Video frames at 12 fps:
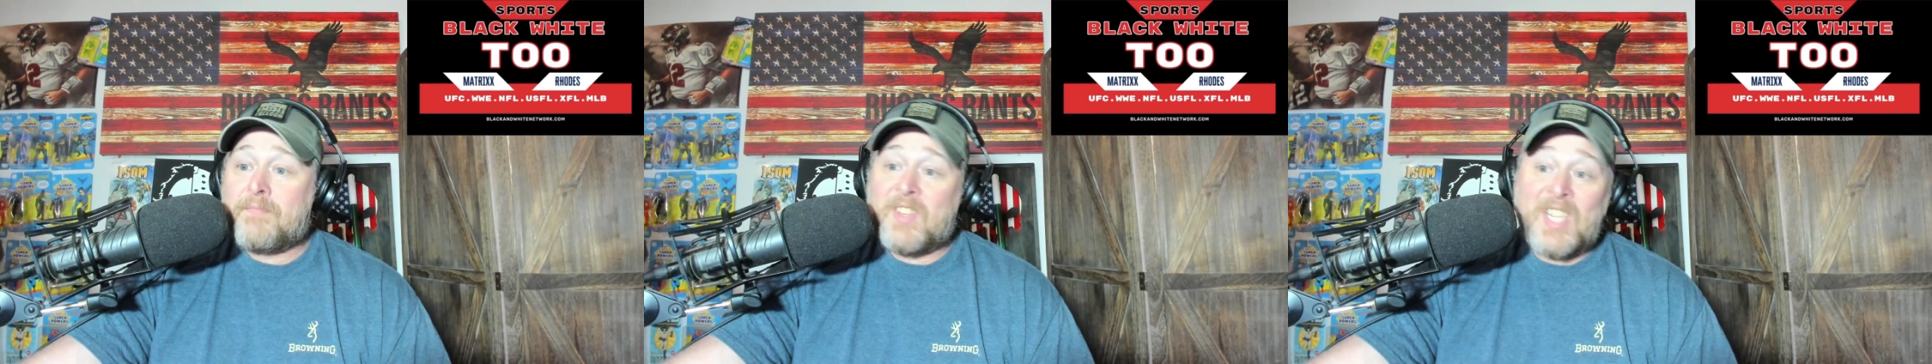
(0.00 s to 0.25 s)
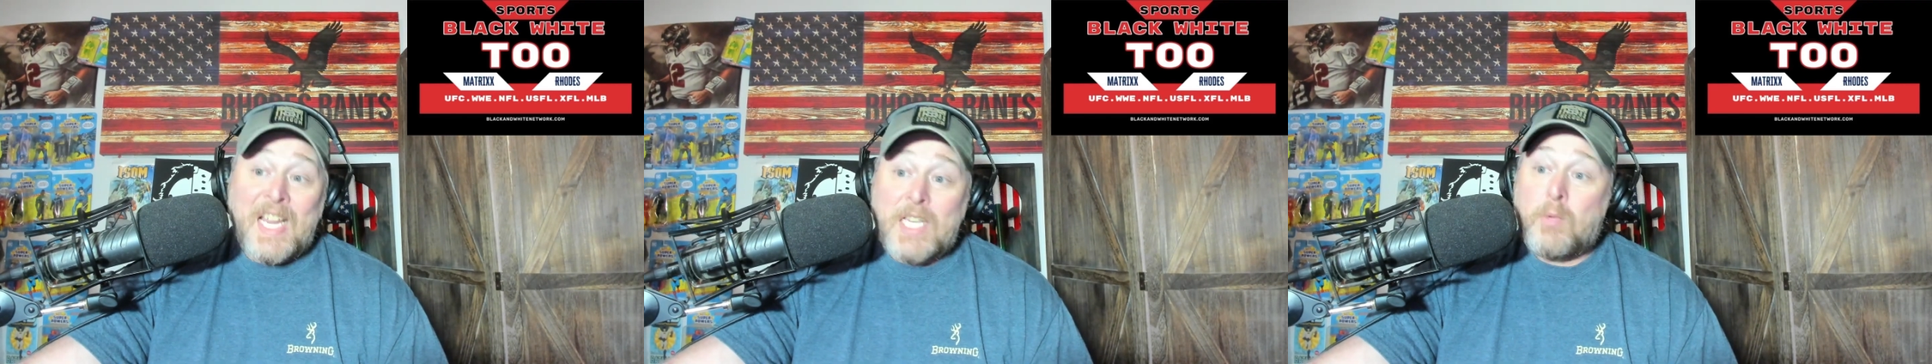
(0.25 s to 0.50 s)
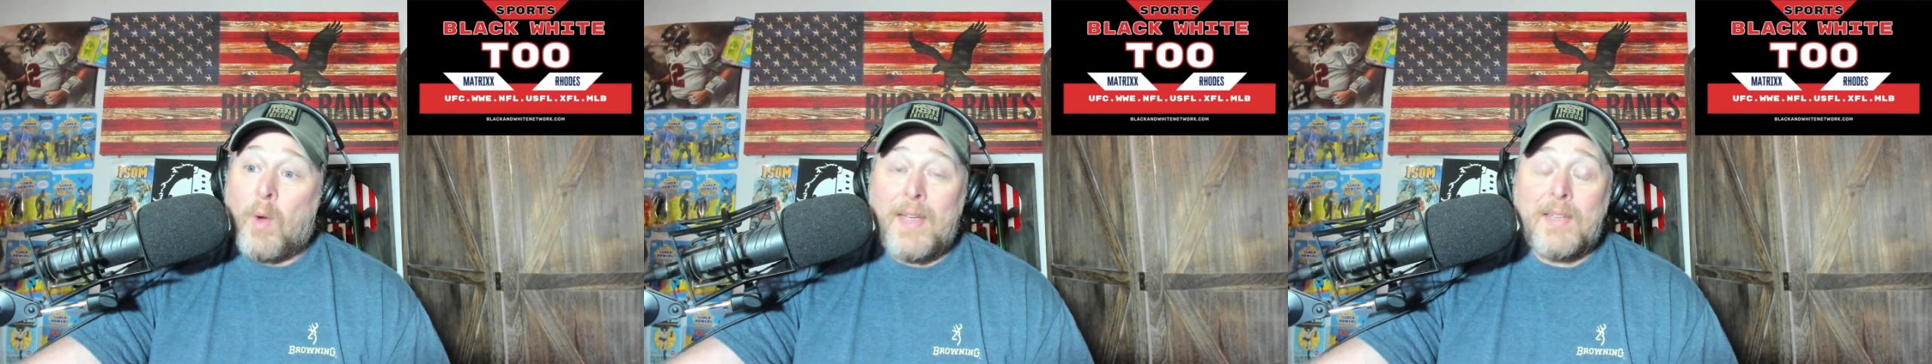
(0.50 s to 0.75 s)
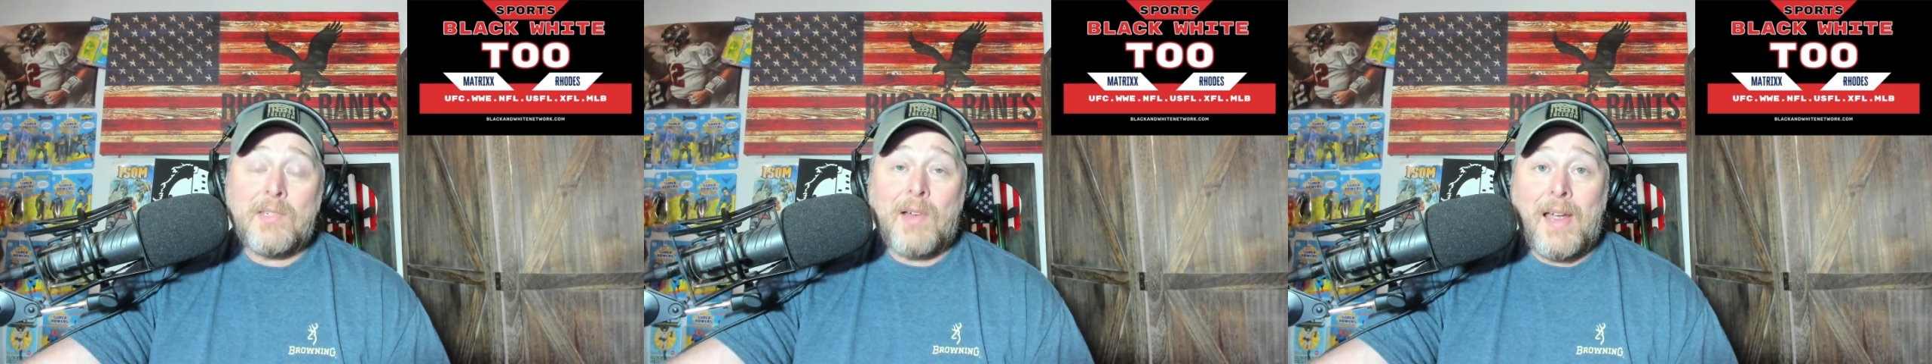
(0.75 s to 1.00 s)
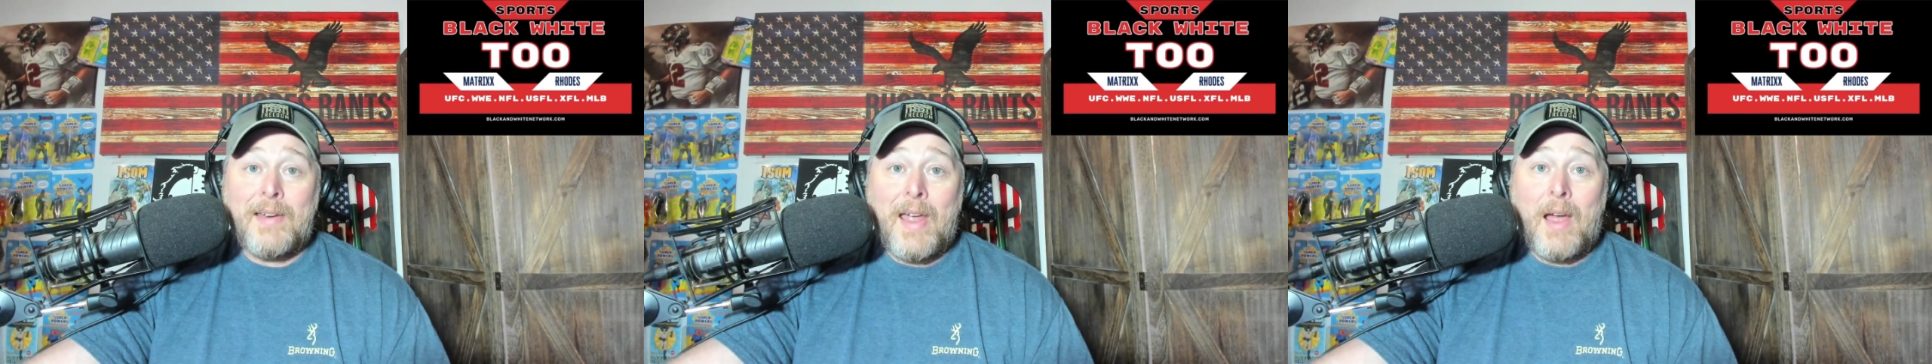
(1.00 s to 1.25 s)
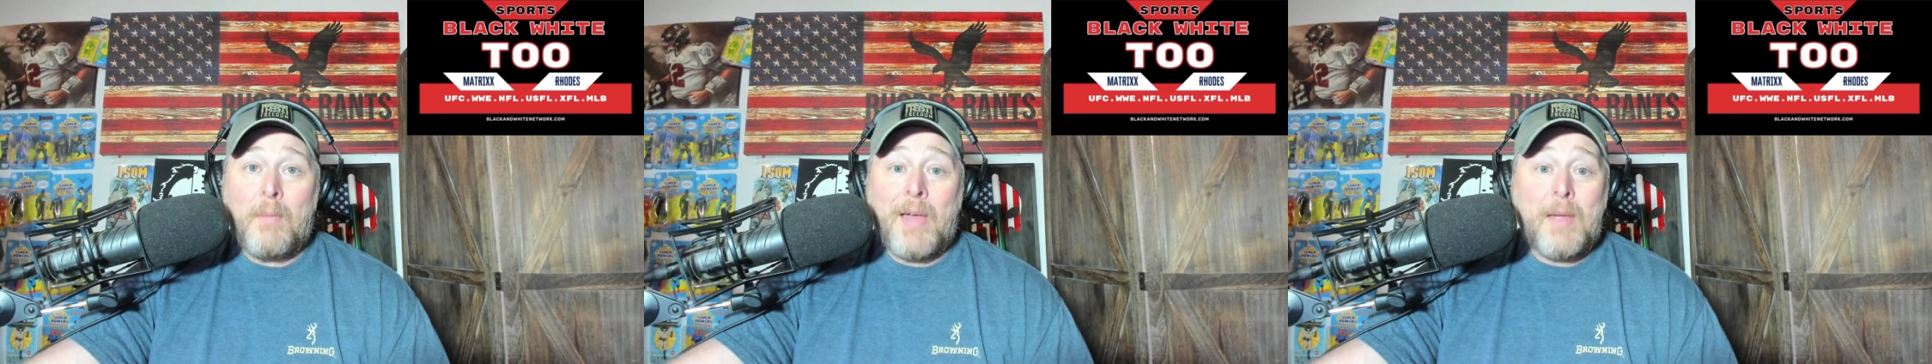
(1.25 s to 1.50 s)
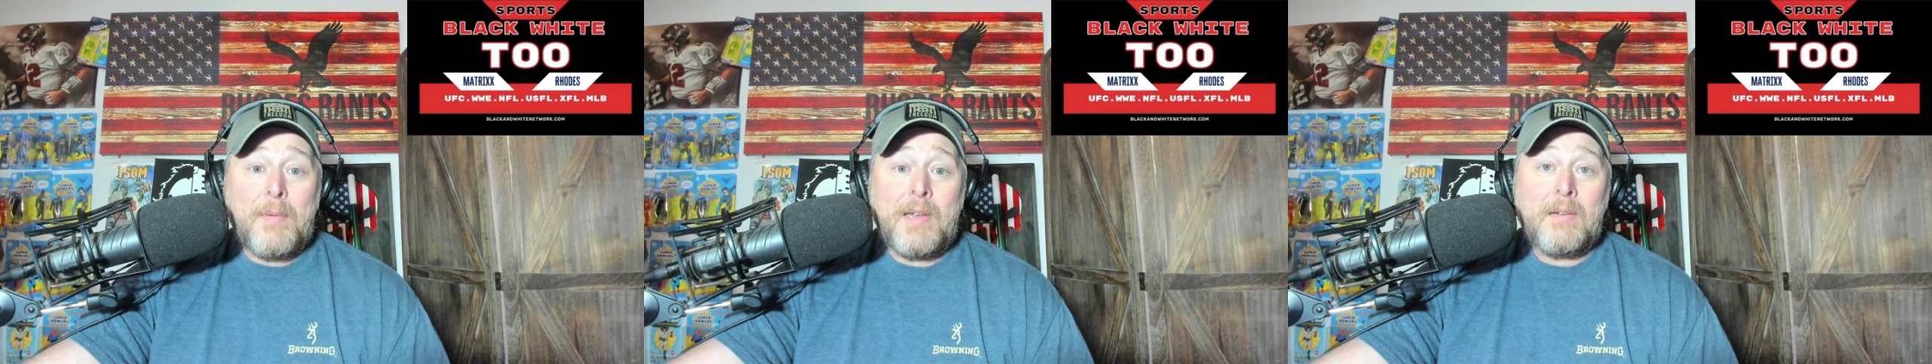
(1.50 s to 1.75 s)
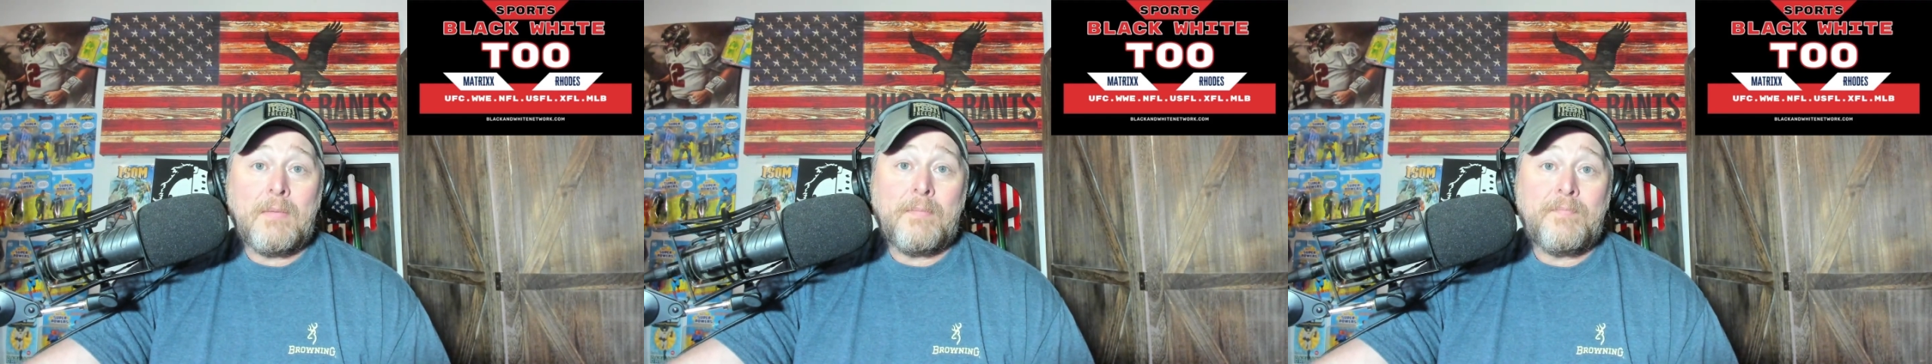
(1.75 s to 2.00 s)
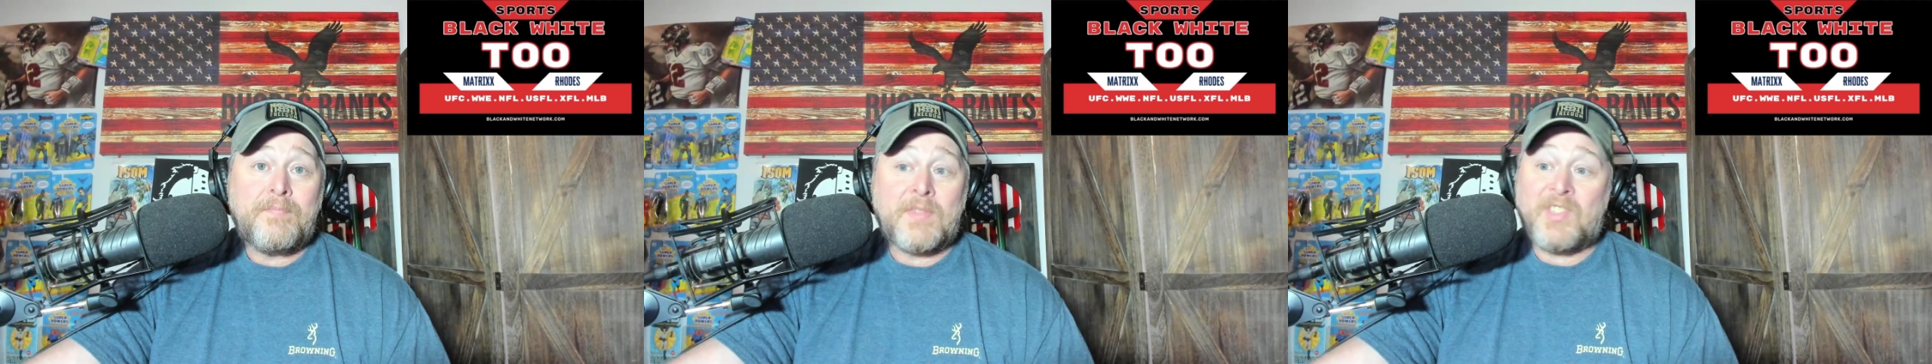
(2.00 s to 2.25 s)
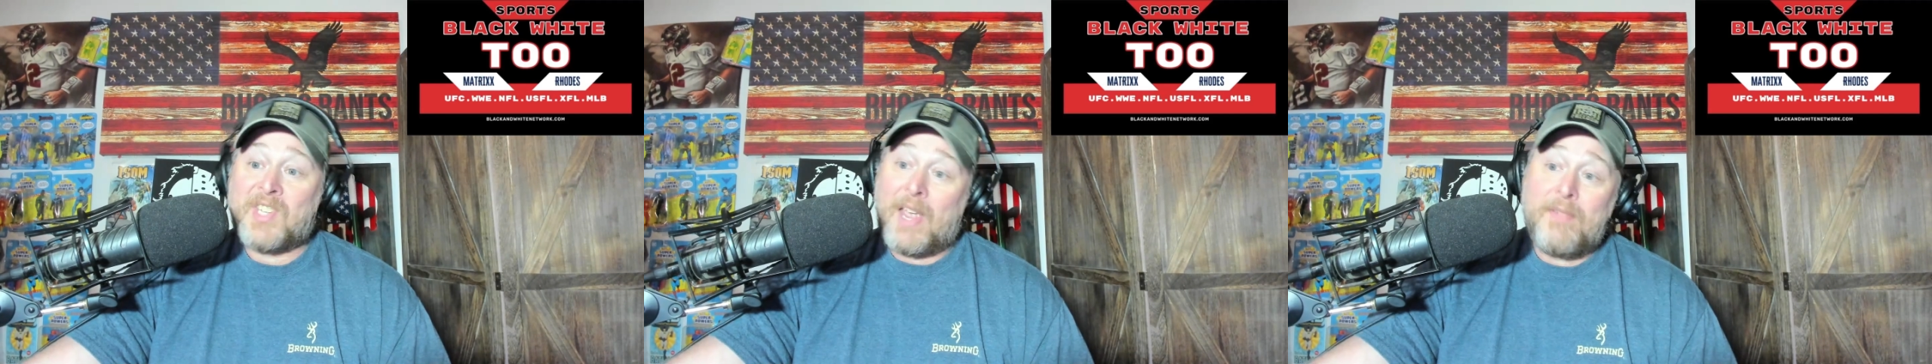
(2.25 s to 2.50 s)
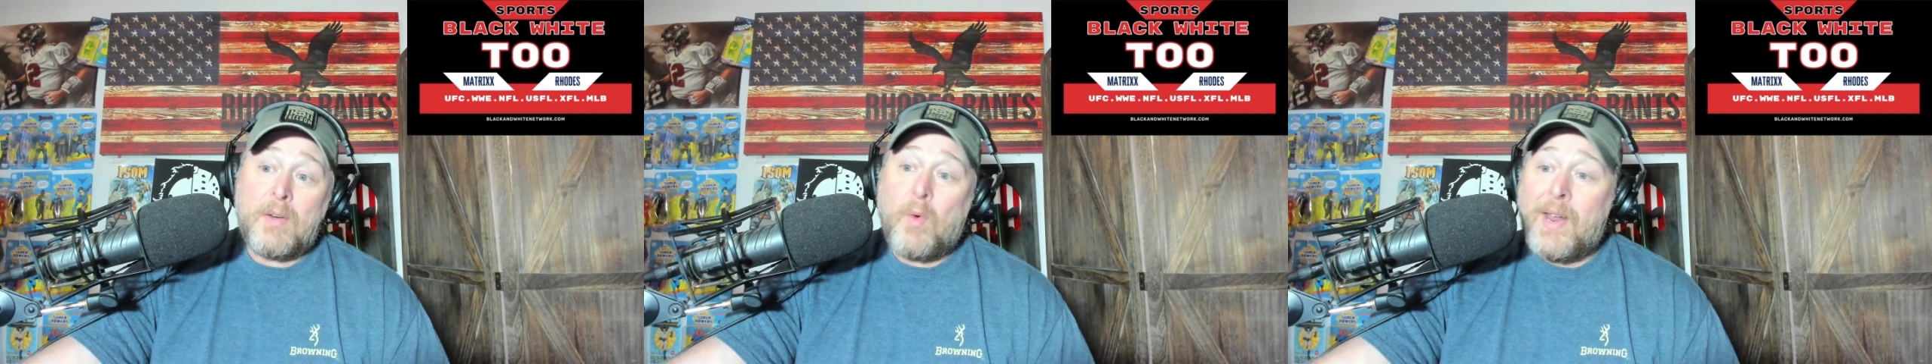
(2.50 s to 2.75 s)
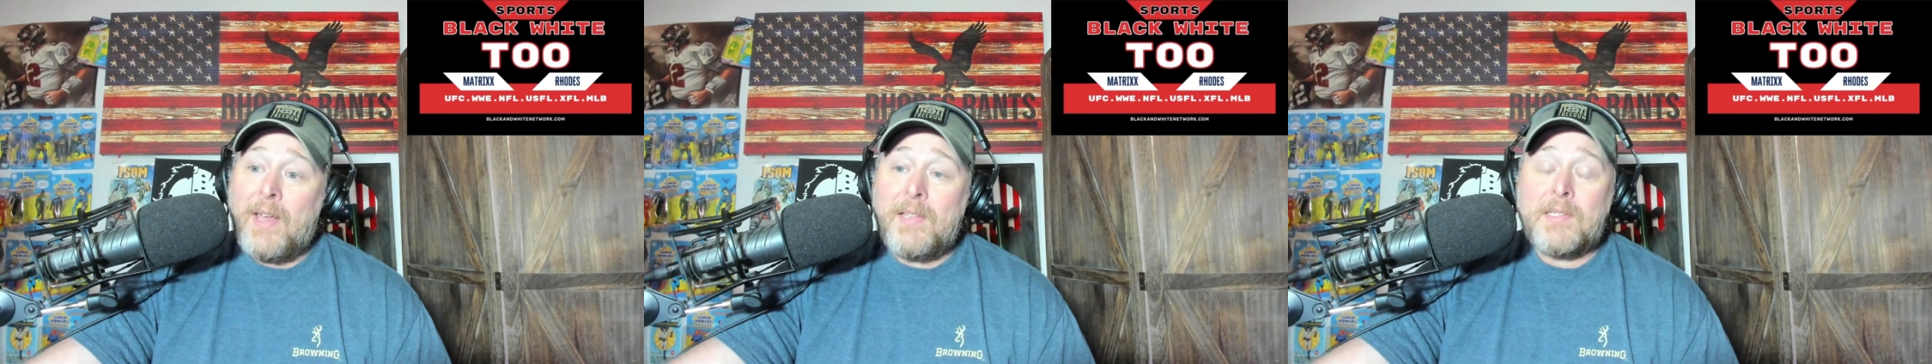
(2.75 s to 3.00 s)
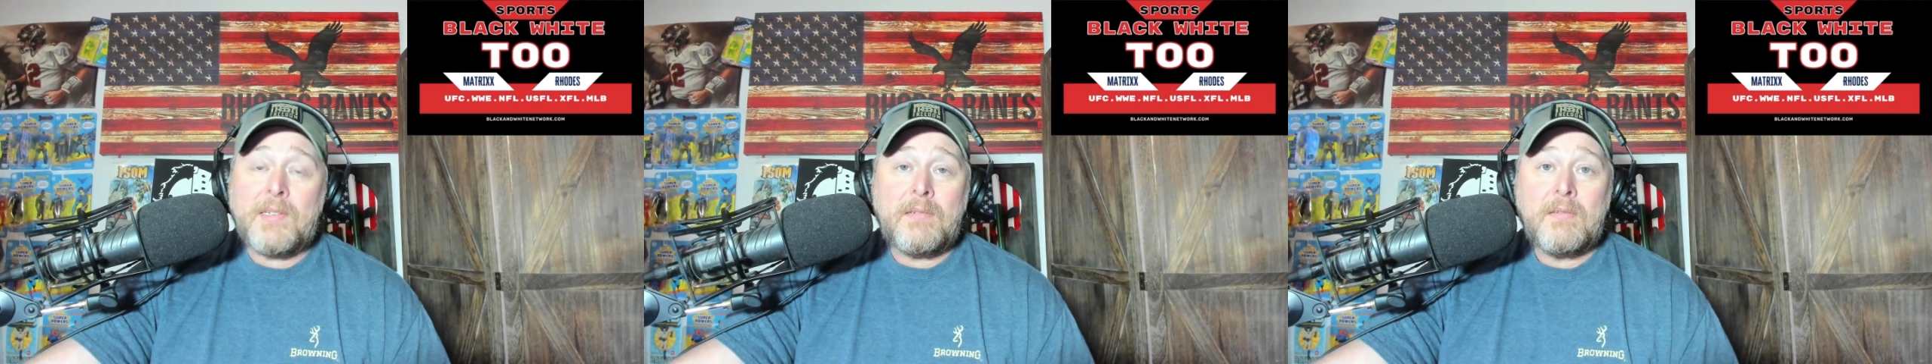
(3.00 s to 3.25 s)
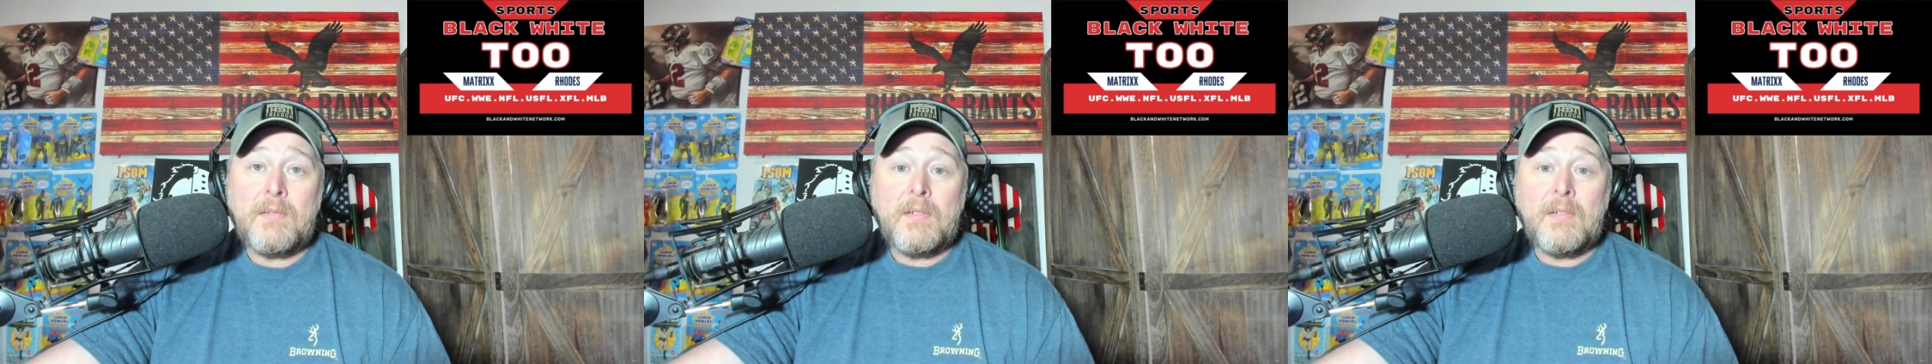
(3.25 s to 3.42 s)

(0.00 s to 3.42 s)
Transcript: six wins right now, maybe seven wins,